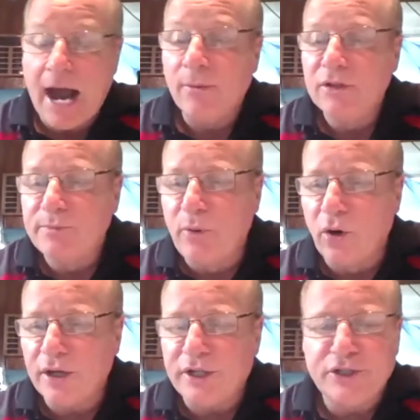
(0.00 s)
I was
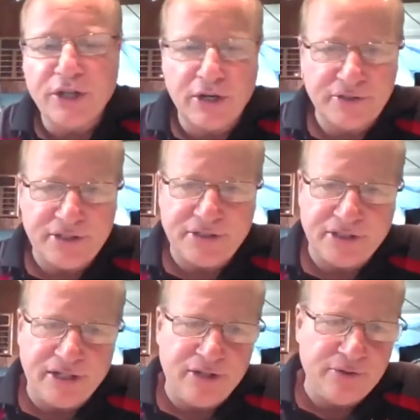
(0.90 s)
born in Jersey
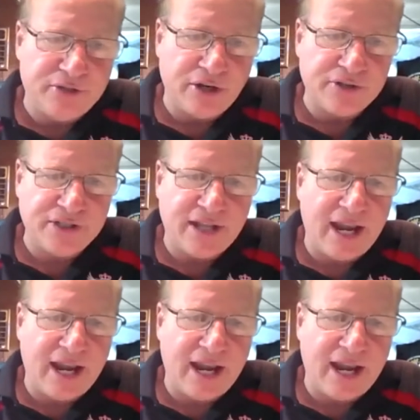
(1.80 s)
City, New Jersey.